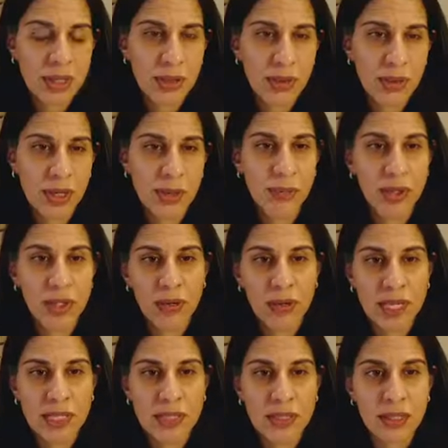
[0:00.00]
who had
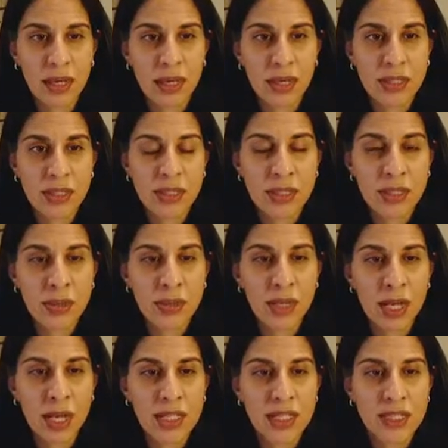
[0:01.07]
progressed on two
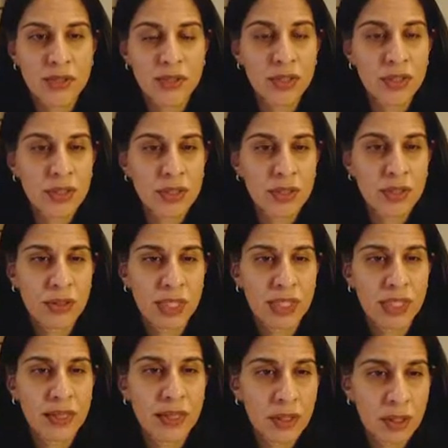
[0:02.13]
lines of
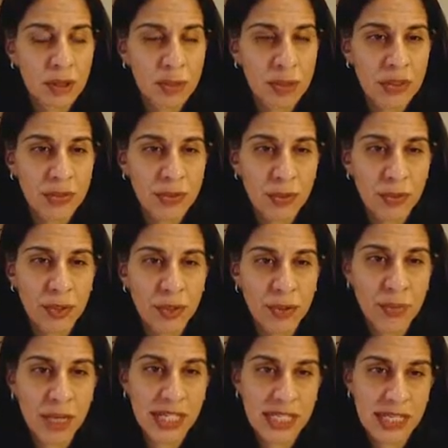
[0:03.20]
HER2-directed therapy for their
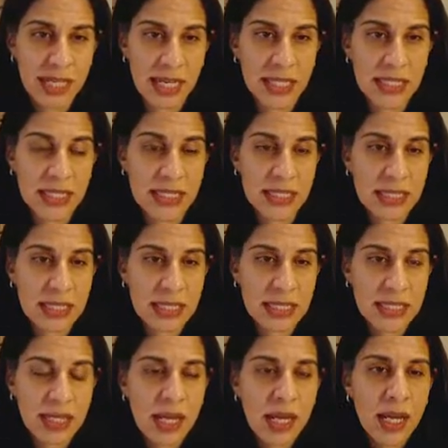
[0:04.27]
metastatic
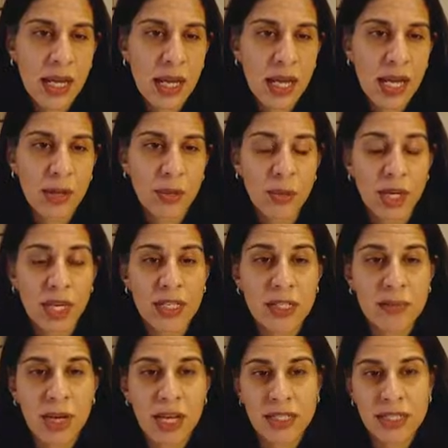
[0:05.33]
disease and
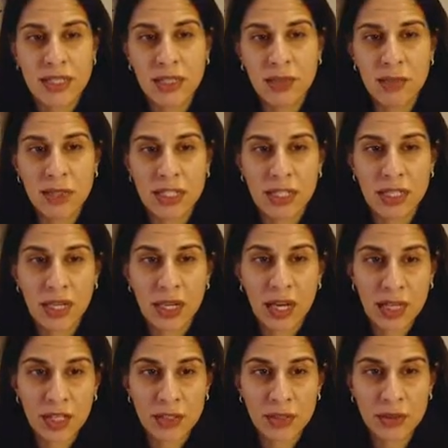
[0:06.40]
randomized them to
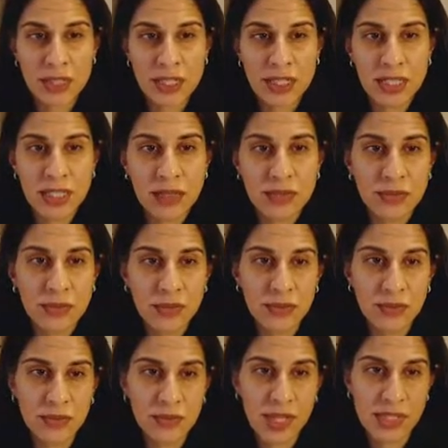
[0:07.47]
either receive
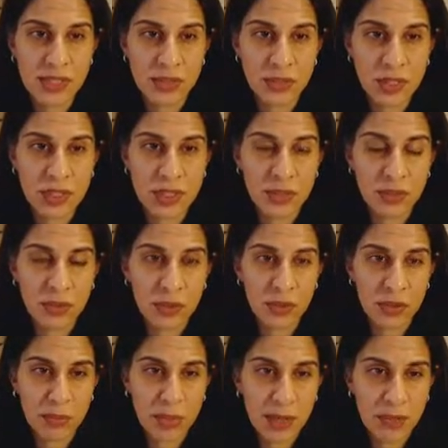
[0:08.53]
fulvestrant
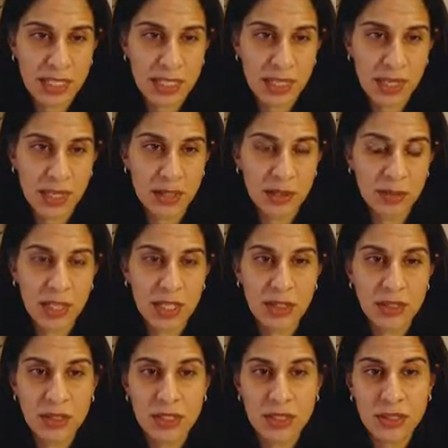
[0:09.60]
with abemaciclib and
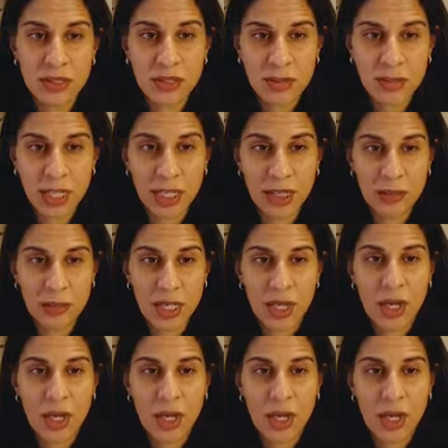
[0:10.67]
trastuzumab